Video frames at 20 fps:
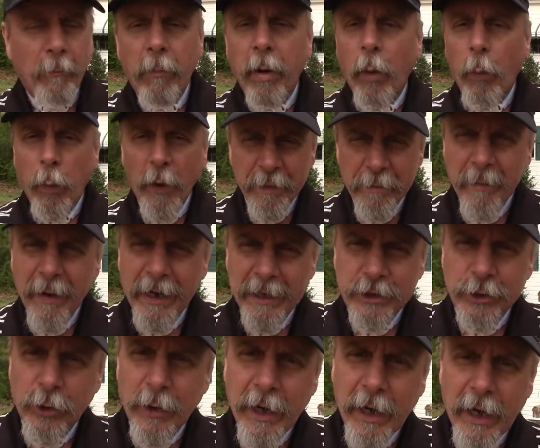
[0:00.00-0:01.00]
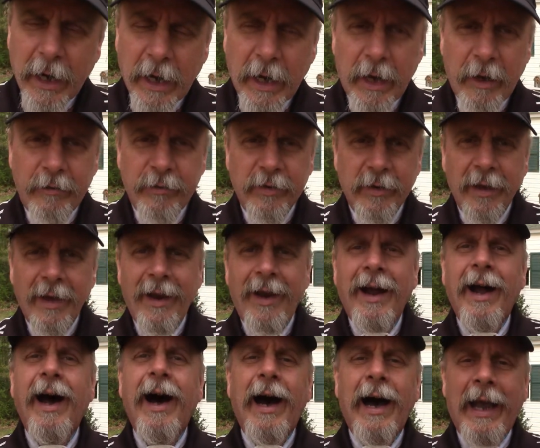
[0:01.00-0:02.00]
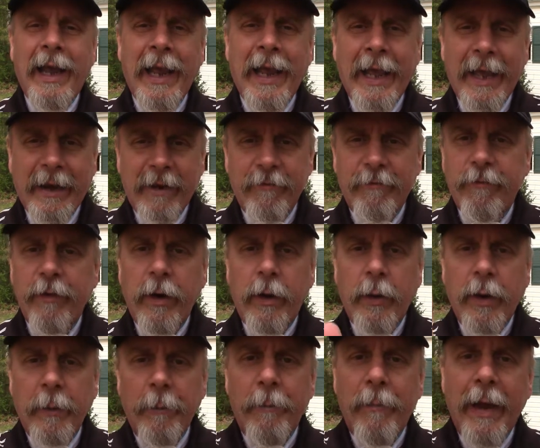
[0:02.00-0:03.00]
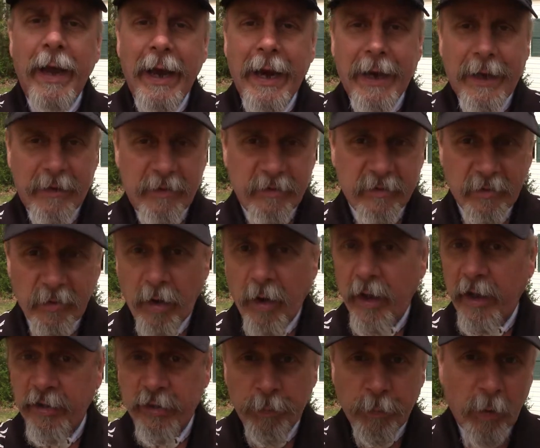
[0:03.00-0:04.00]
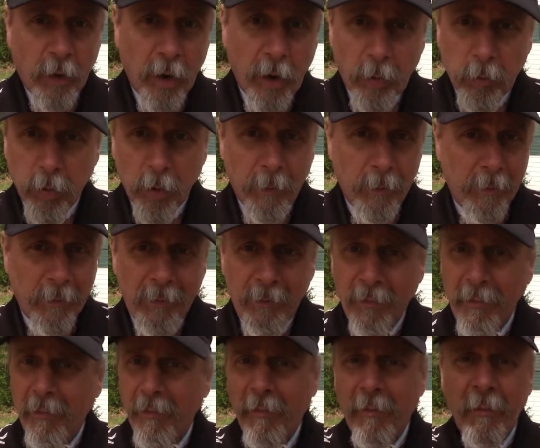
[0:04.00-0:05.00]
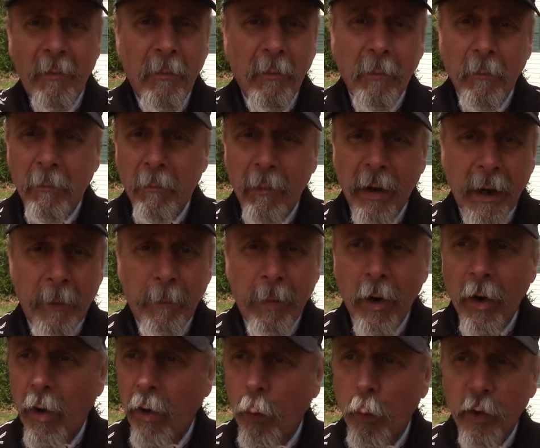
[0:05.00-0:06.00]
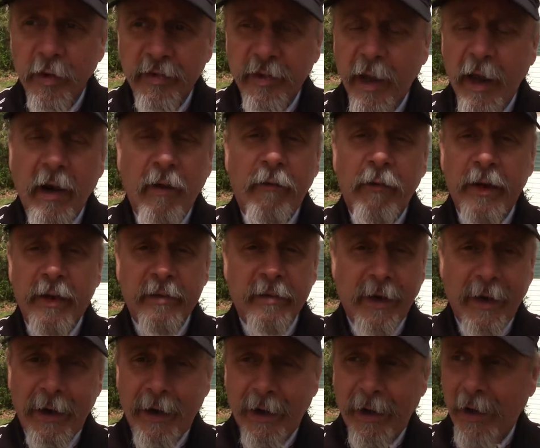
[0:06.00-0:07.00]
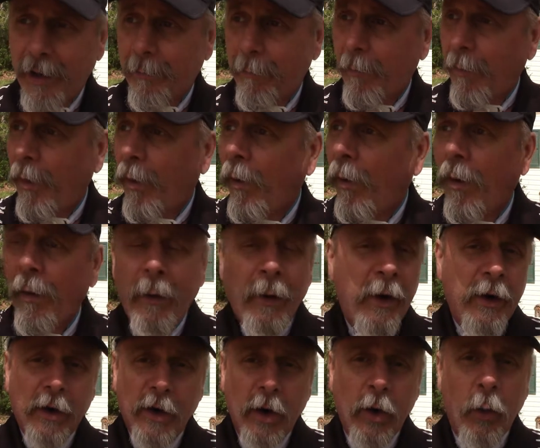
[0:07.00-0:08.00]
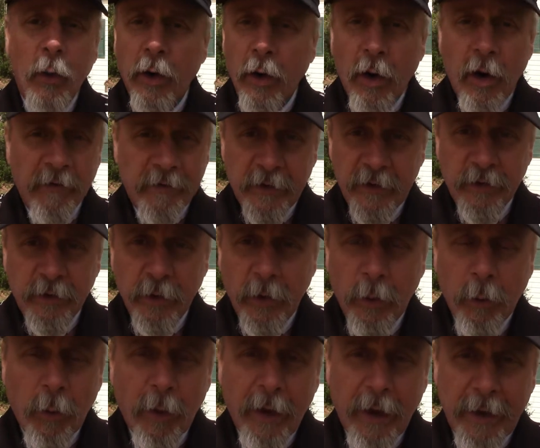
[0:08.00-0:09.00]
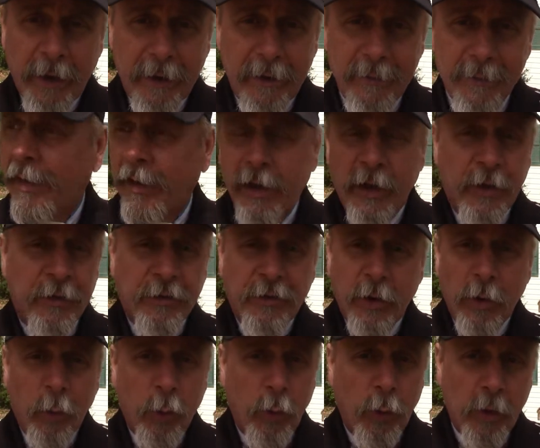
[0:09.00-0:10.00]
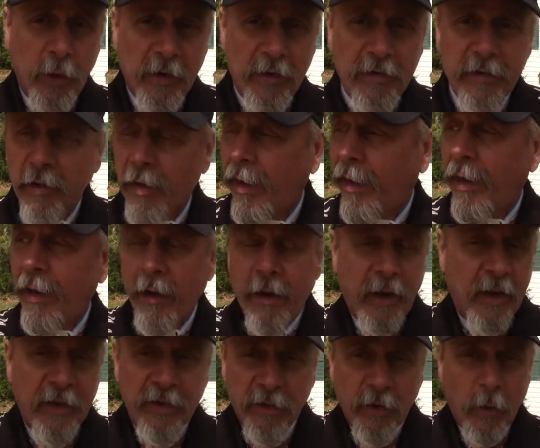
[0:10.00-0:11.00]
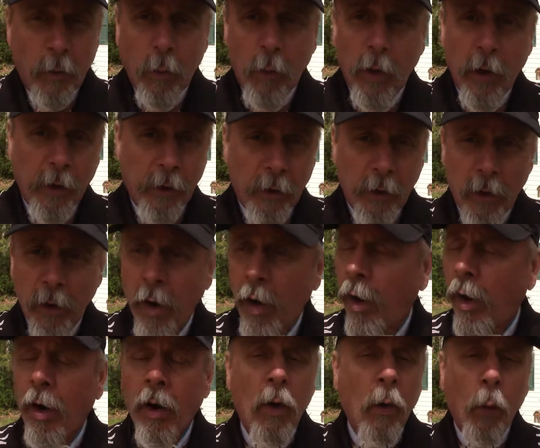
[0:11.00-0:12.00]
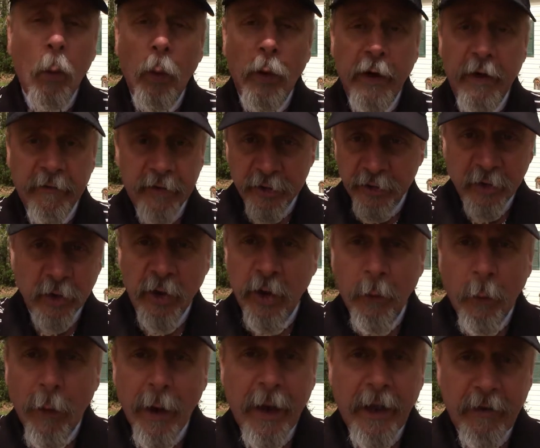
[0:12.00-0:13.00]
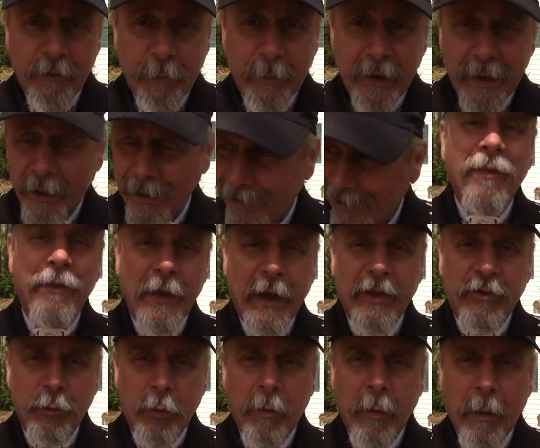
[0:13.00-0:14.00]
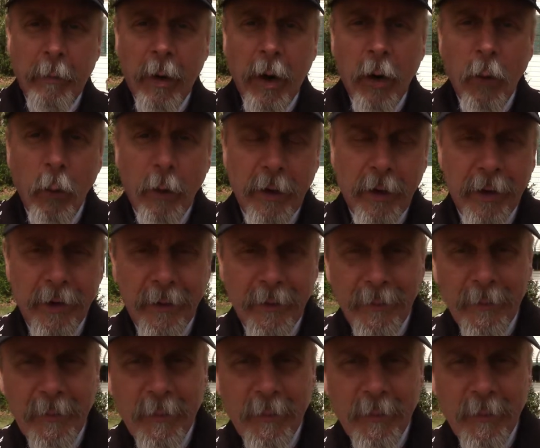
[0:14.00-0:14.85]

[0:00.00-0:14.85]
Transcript: But with my drives, I had a very bad slice problem. My ball was every time going off into the right, into the woods, into the water. Whatever's to the right of me, that's where my ball went.